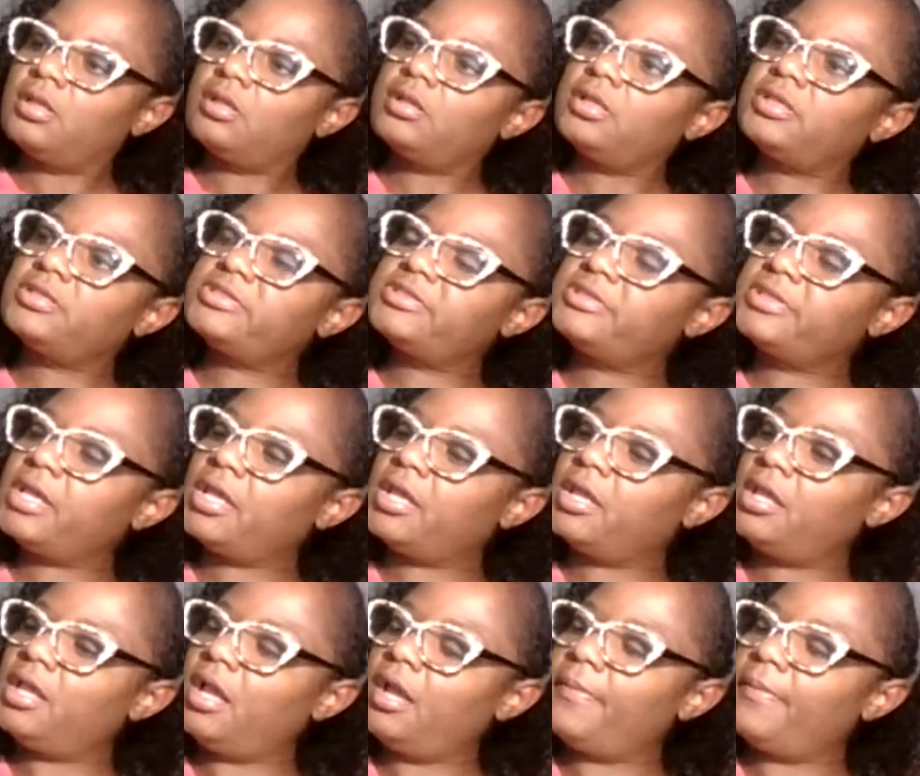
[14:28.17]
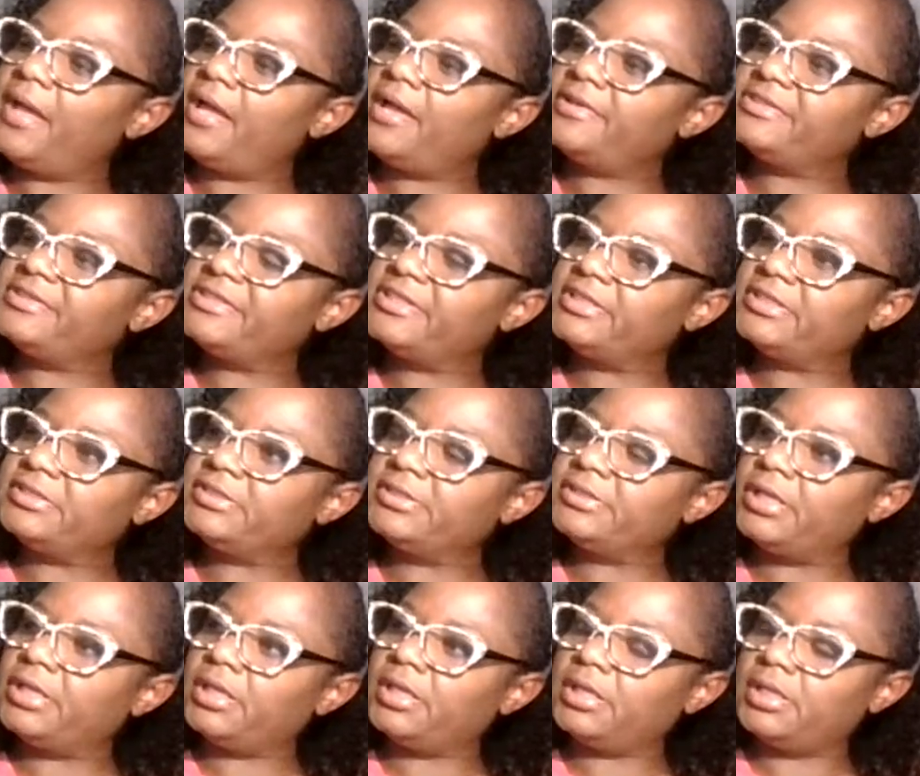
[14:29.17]
Let's say about 6 to
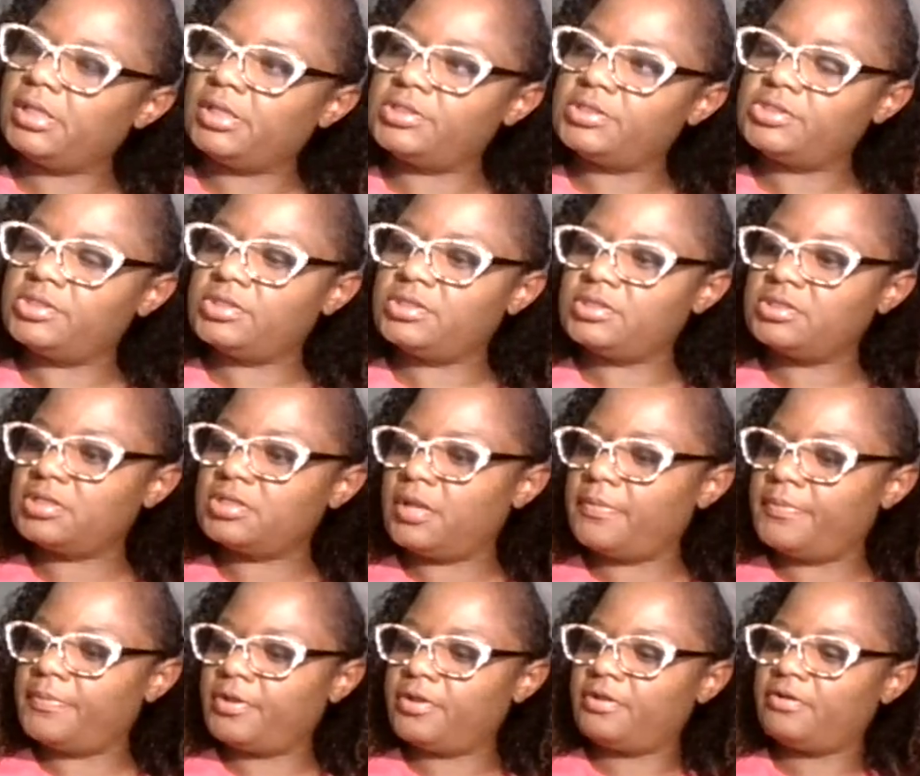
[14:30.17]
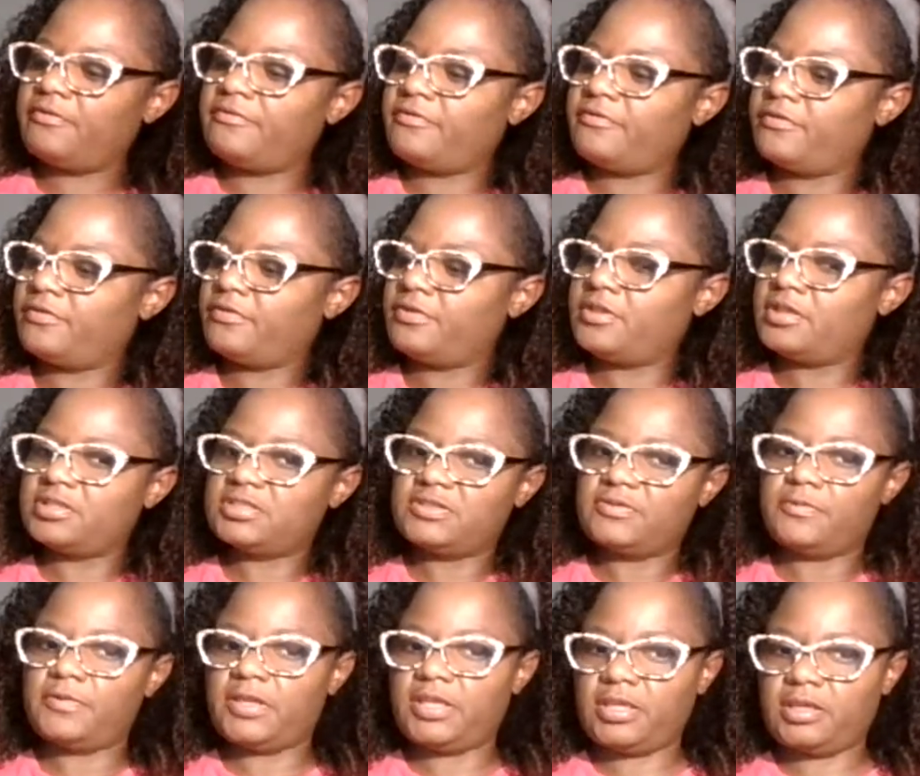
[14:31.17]
8 inches above
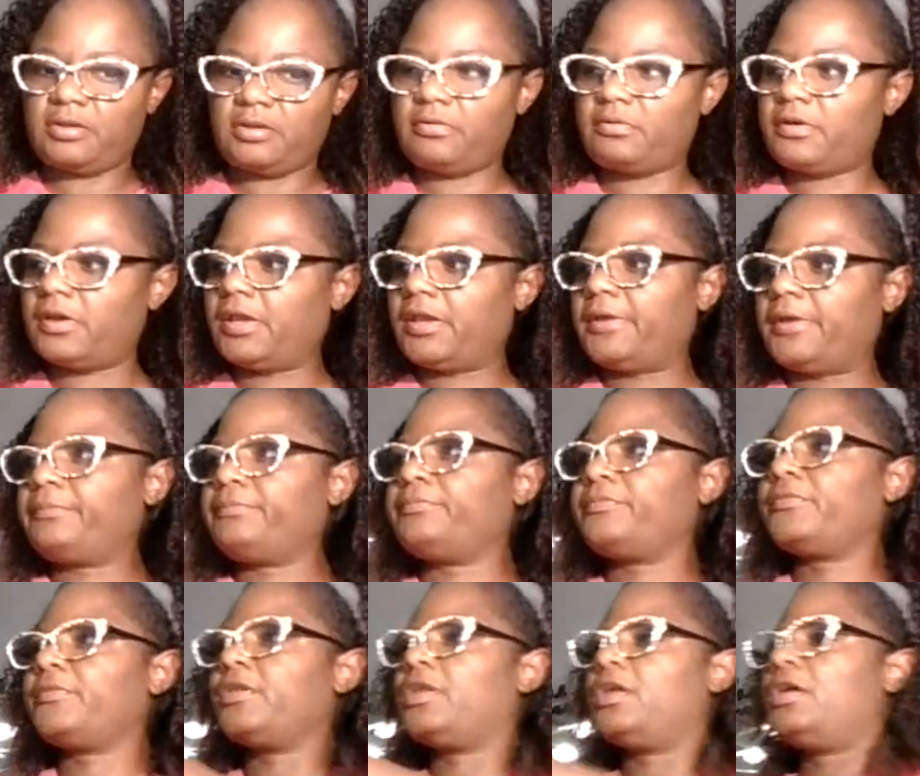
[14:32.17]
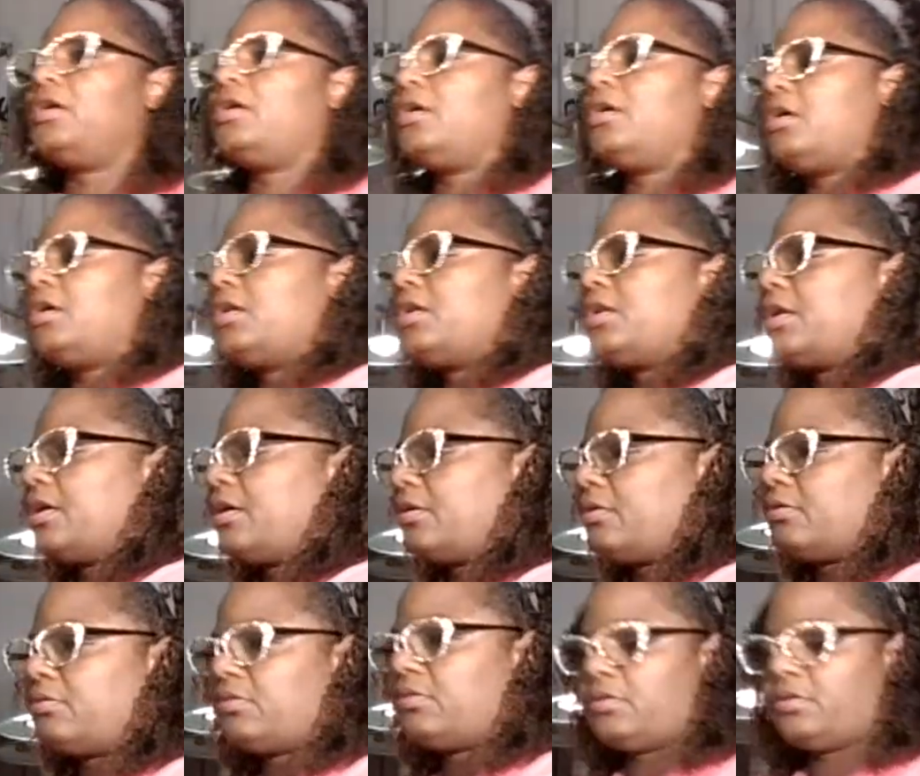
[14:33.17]
this weight, okay?
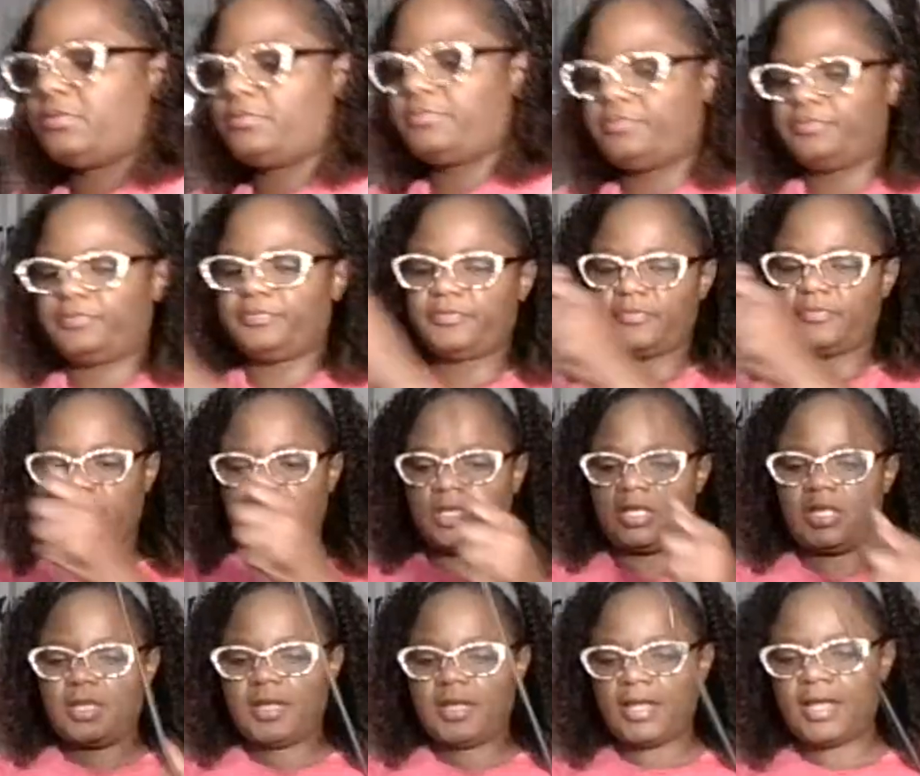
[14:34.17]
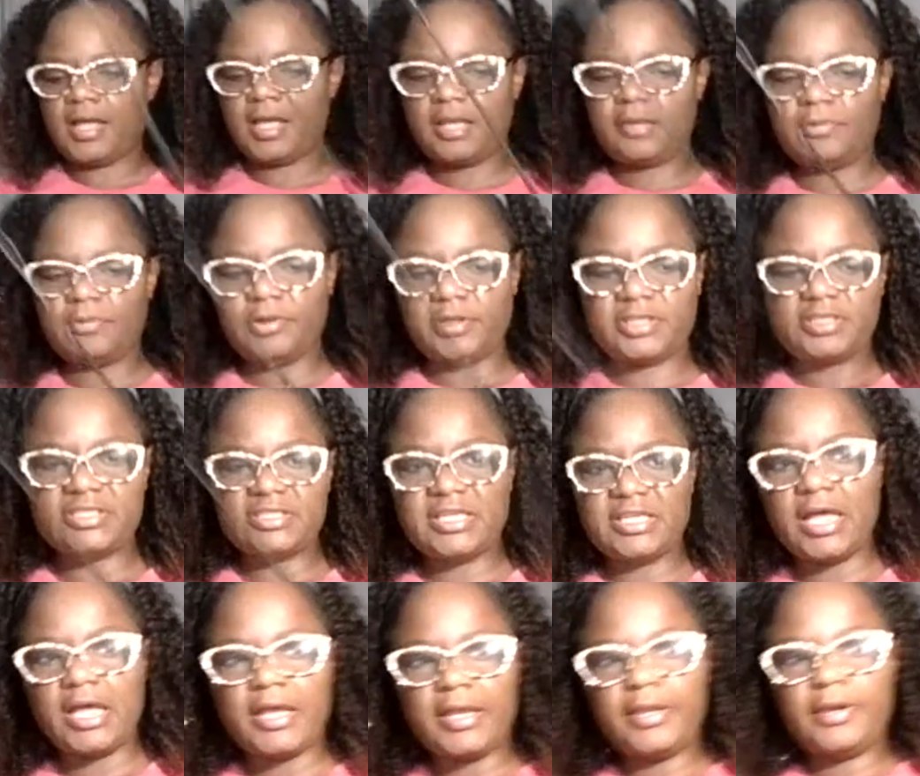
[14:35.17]
Now, I'm going to
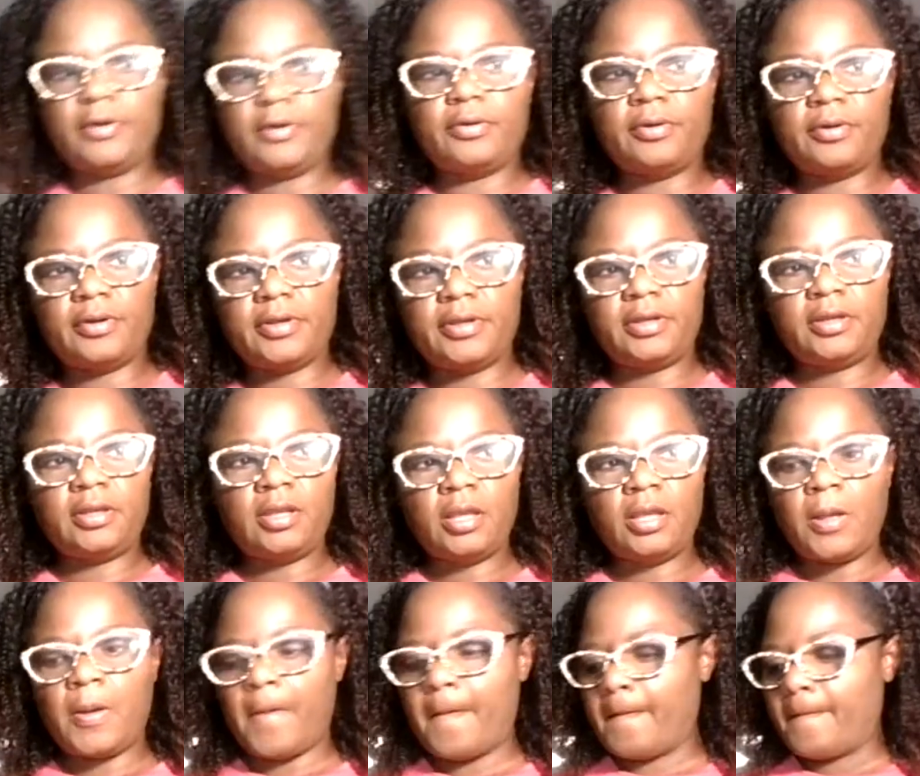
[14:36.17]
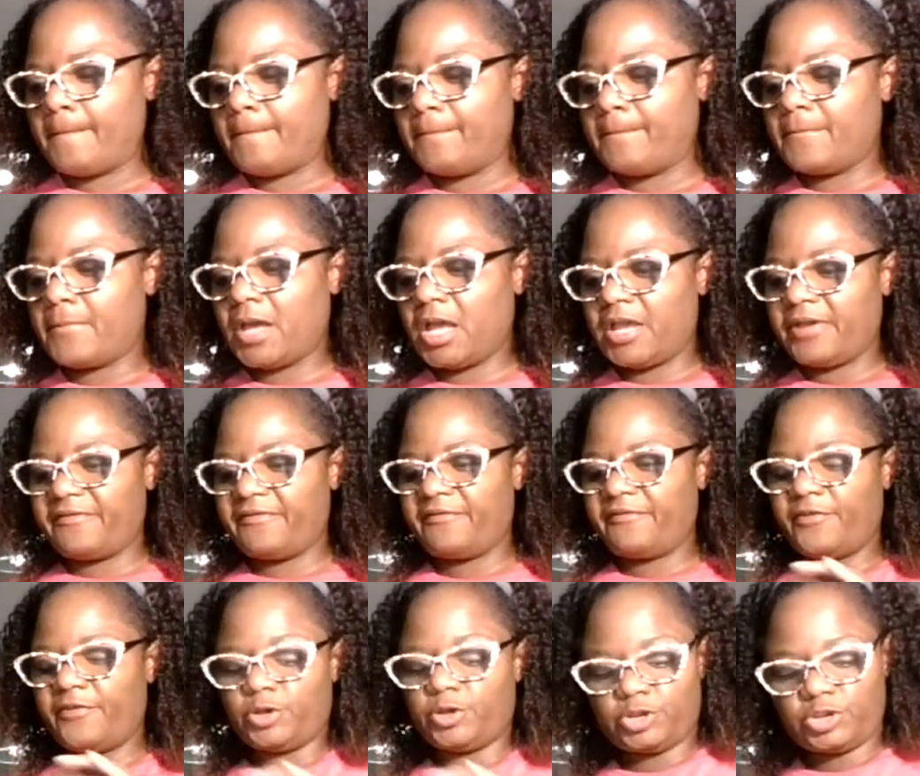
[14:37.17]
tie on my
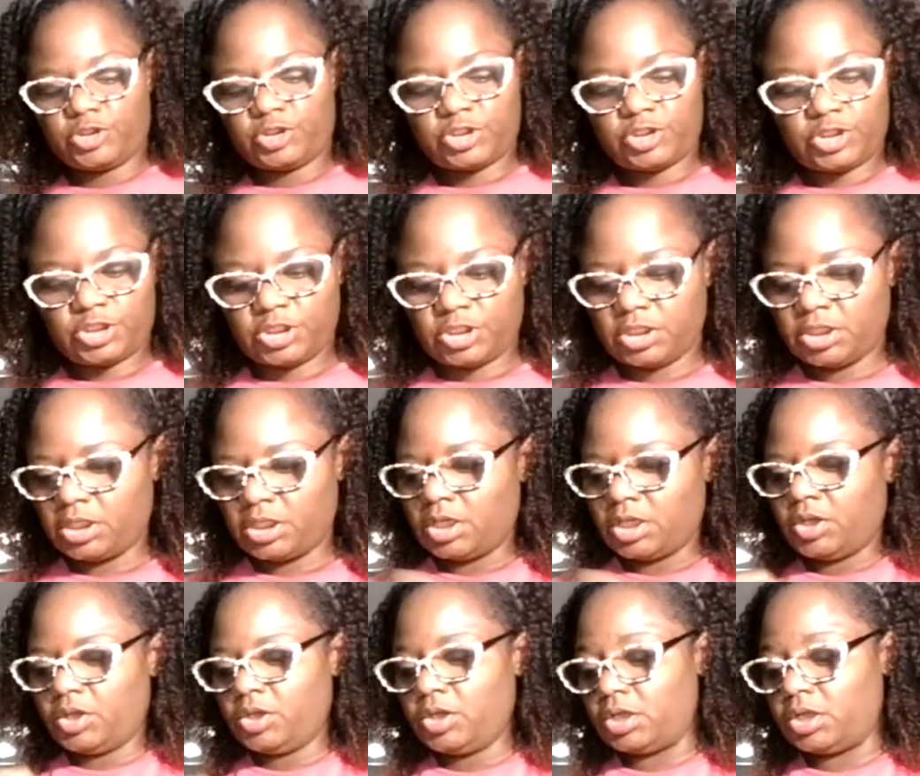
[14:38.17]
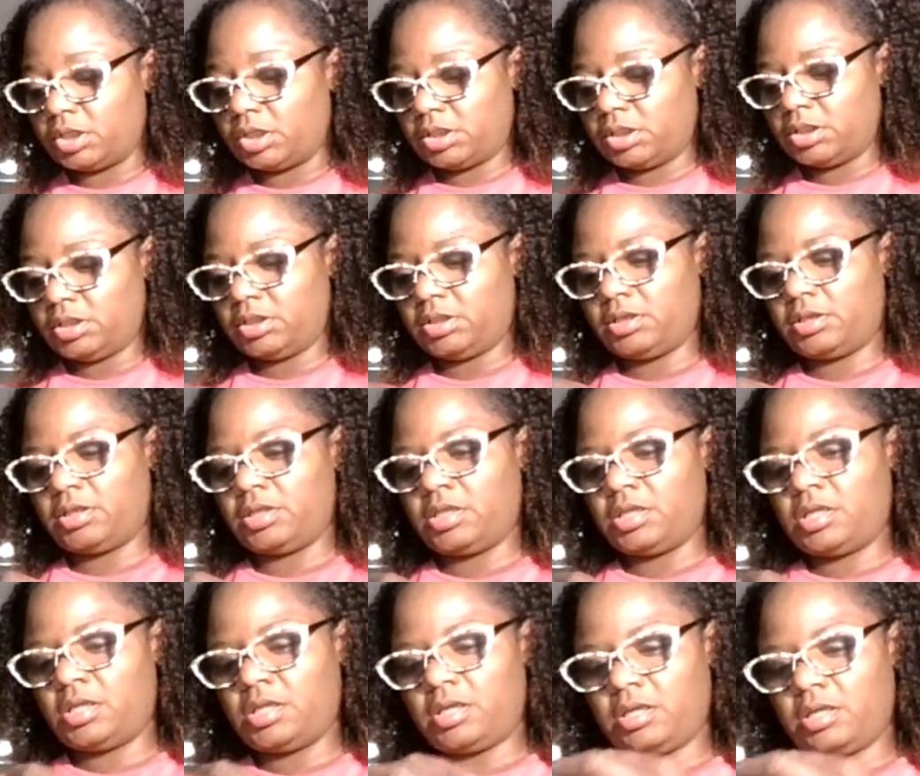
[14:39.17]
first hook,
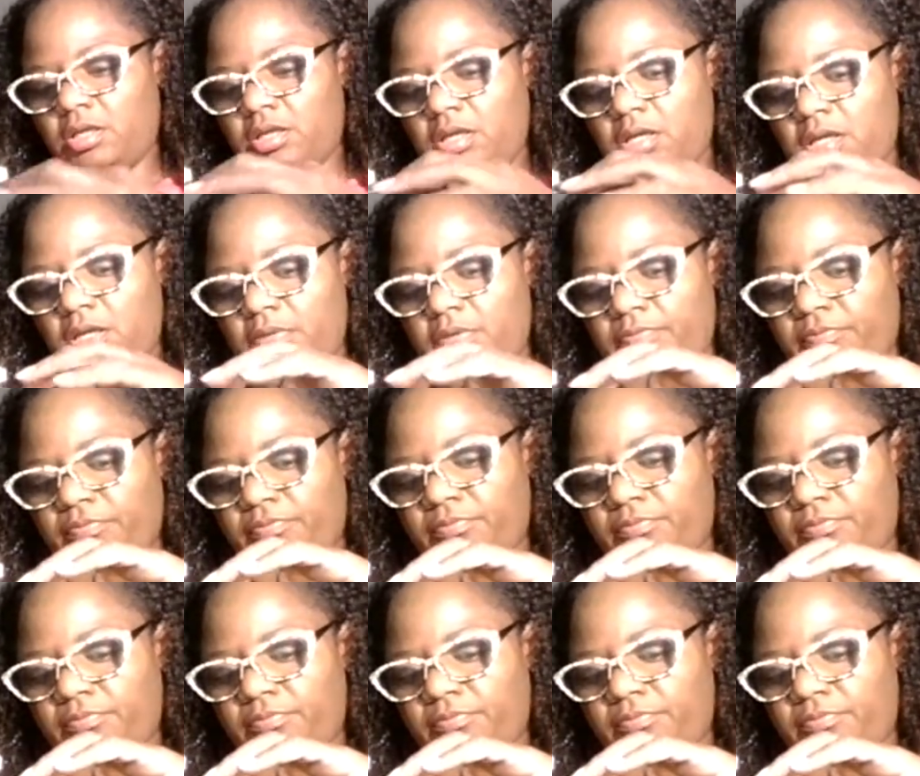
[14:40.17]
okay?